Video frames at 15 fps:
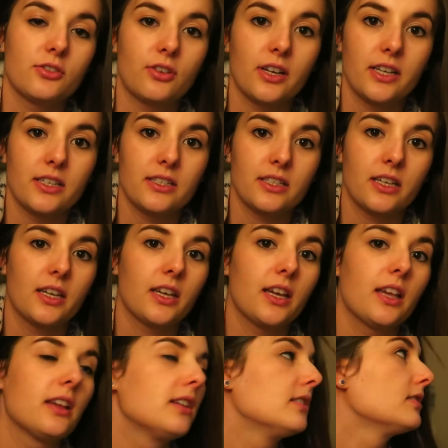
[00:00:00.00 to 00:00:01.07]
straightened it,
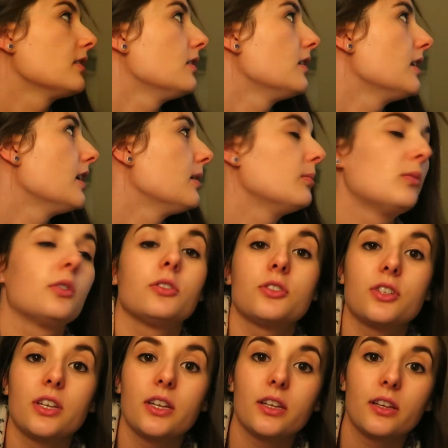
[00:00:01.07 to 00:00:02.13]
and I am
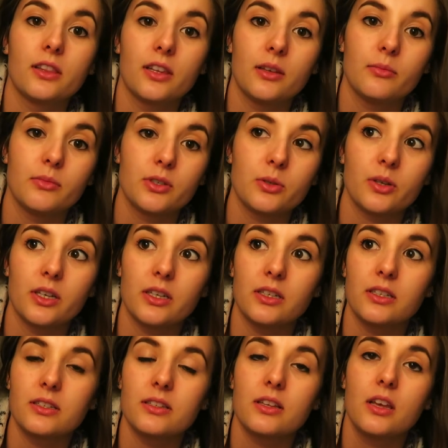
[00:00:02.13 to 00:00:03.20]
watching the
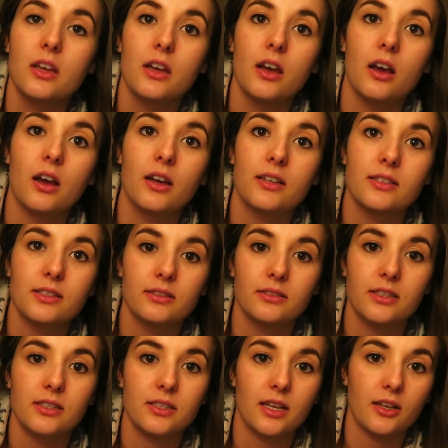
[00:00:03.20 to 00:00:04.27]
In-Betweeners. I still
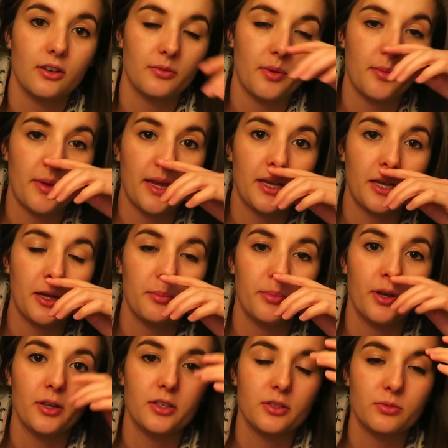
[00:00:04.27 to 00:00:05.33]
need to take off my makeup,
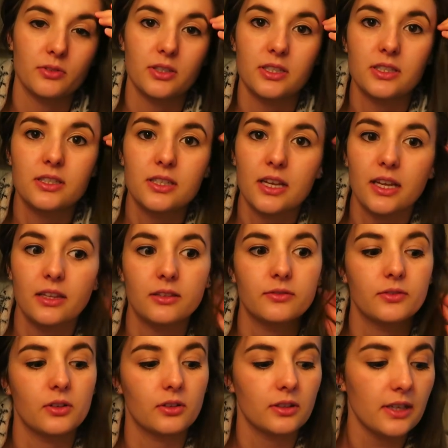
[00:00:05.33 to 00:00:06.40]
but I just wanted to end the
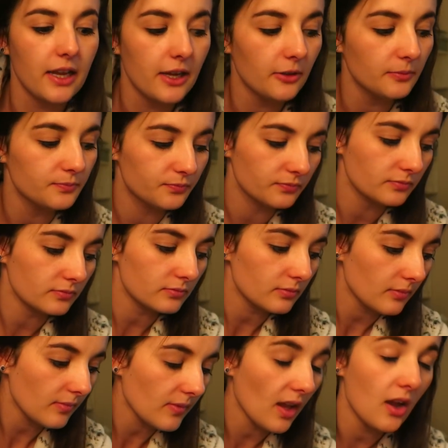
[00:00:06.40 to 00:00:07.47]
vlog now.
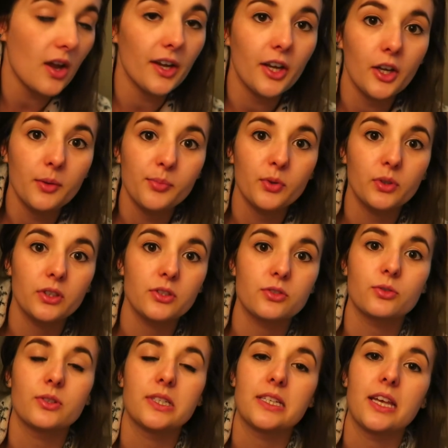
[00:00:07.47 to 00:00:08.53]
I hope you all
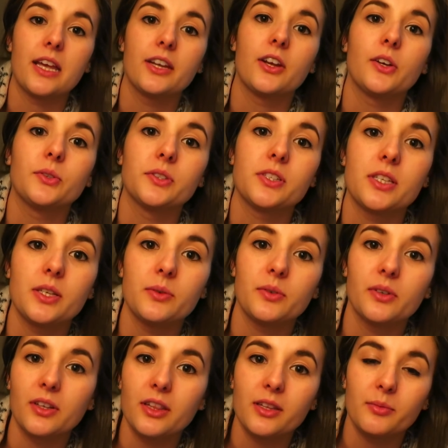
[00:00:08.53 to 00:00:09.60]
enjoyed it, and I will see you
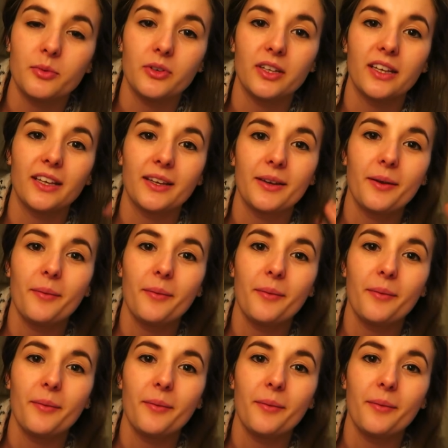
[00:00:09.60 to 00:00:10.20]
all in the morning.